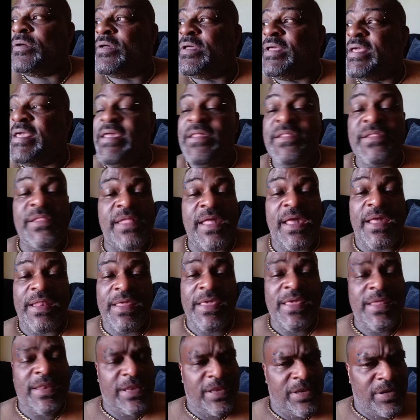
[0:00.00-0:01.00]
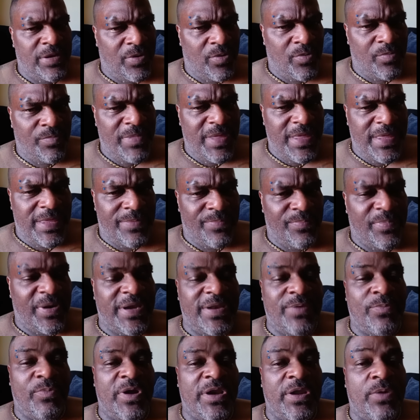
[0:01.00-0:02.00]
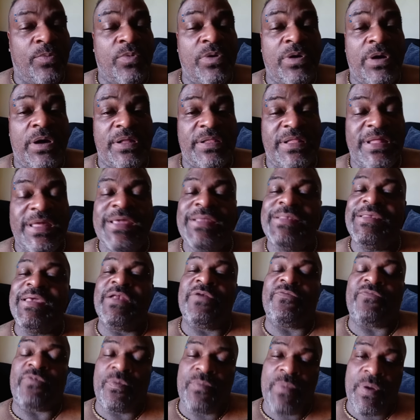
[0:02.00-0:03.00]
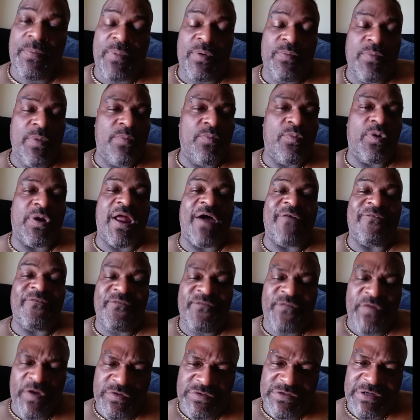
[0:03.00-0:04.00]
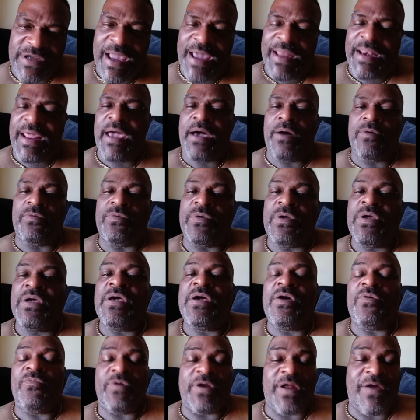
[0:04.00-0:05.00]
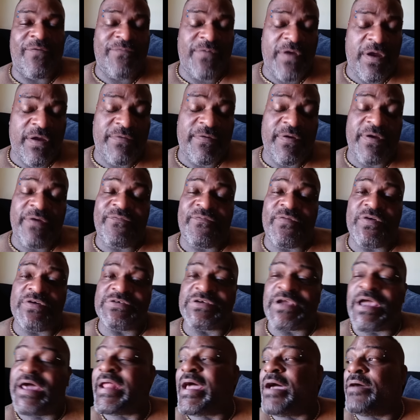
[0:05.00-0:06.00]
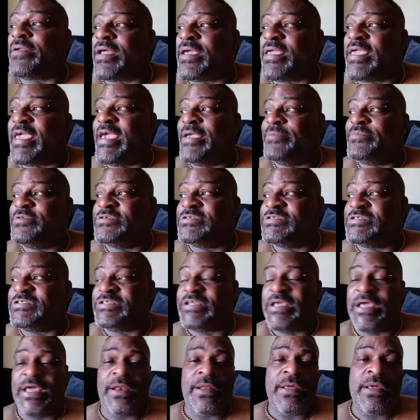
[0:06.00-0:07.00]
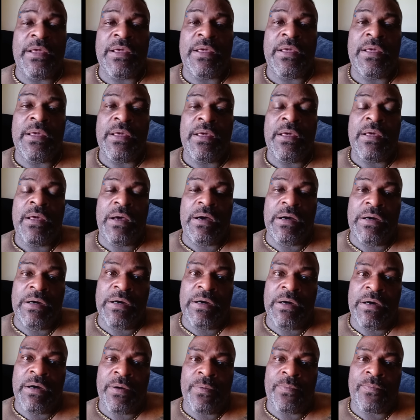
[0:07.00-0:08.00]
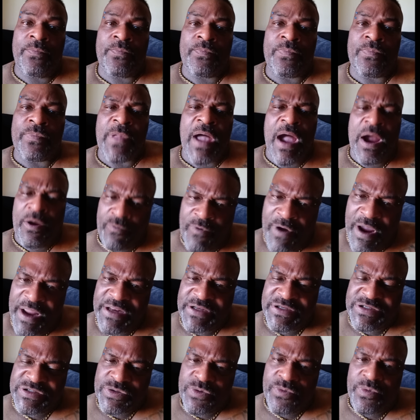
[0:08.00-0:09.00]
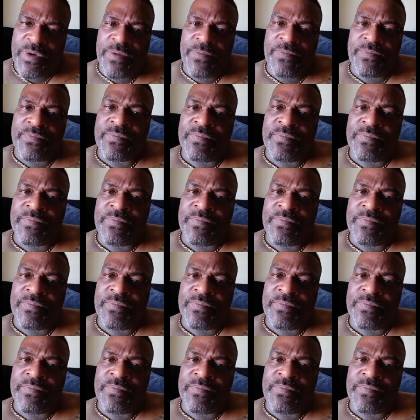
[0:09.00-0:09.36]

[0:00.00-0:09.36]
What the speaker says: he said he didn't know me, but what it was, he didn't remember me. When I first got out, when I very, very first got out and I came to the set, I ran into him.